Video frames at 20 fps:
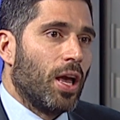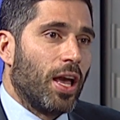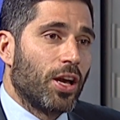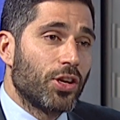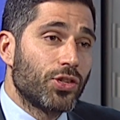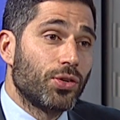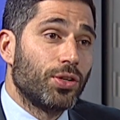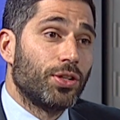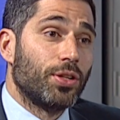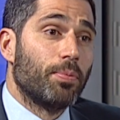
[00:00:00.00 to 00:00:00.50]

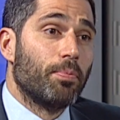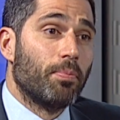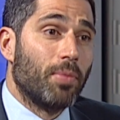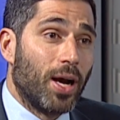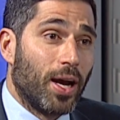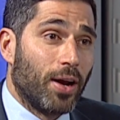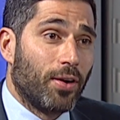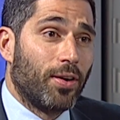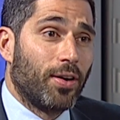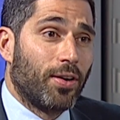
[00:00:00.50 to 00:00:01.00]
Actually, the
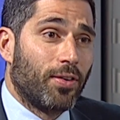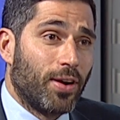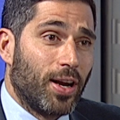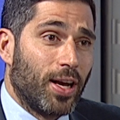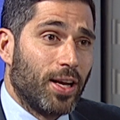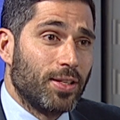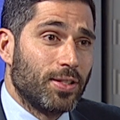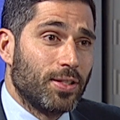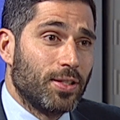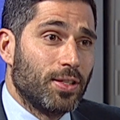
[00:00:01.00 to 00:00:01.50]
migrant
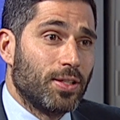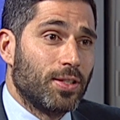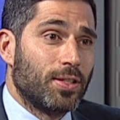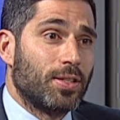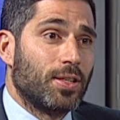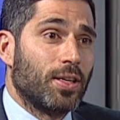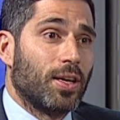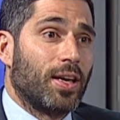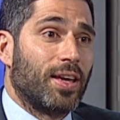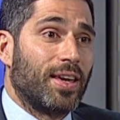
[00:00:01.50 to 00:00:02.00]

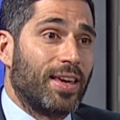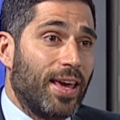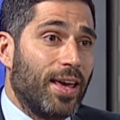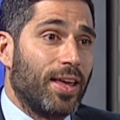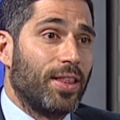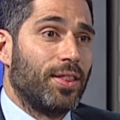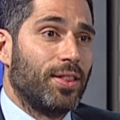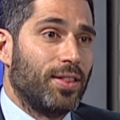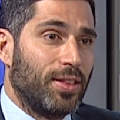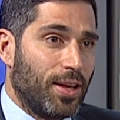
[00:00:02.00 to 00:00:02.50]
crisis
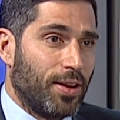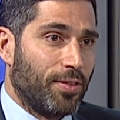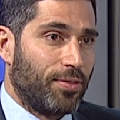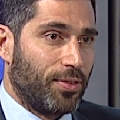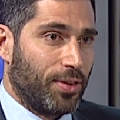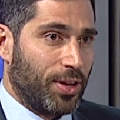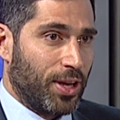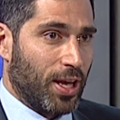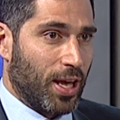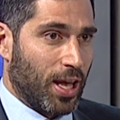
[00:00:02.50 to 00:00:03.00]
can
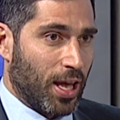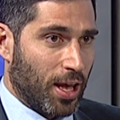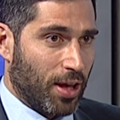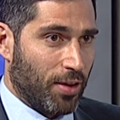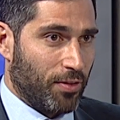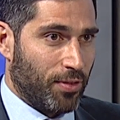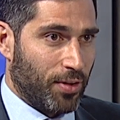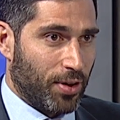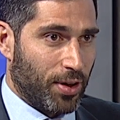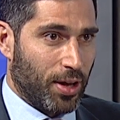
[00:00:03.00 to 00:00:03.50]
definitely
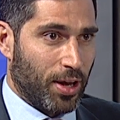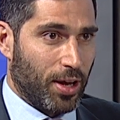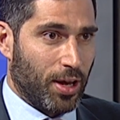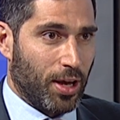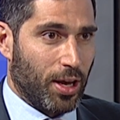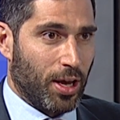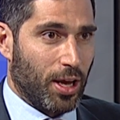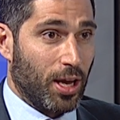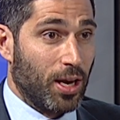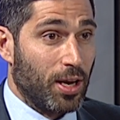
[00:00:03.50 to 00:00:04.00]
have
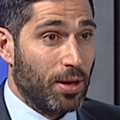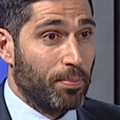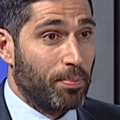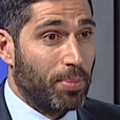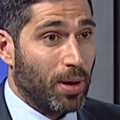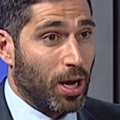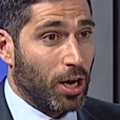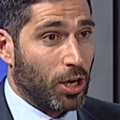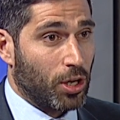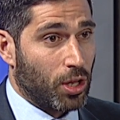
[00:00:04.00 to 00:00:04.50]
an
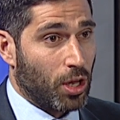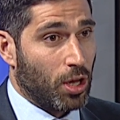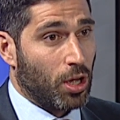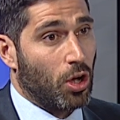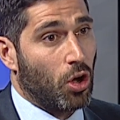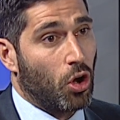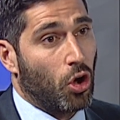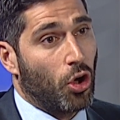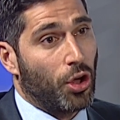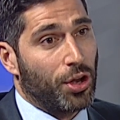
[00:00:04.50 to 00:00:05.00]
impact
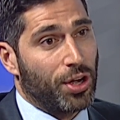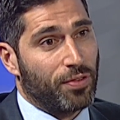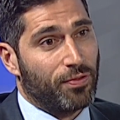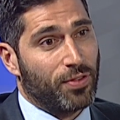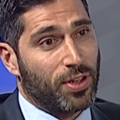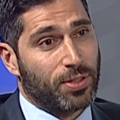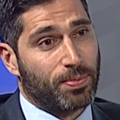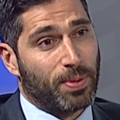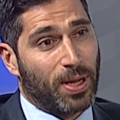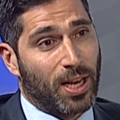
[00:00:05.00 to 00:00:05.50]
on the
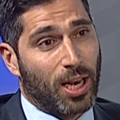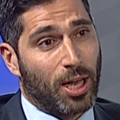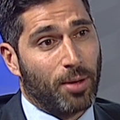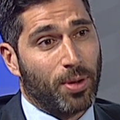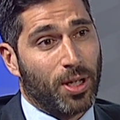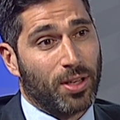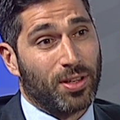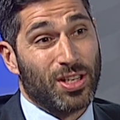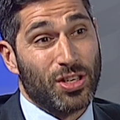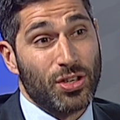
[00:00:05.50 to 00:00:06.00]
investment
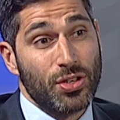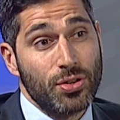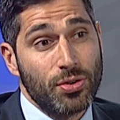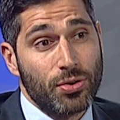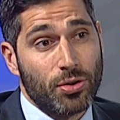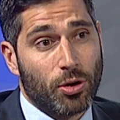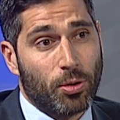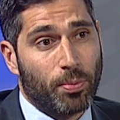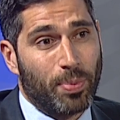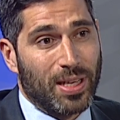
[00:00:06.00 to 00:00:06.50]
climate in
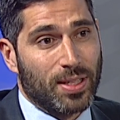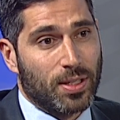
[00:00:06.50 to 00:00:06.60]
Europe,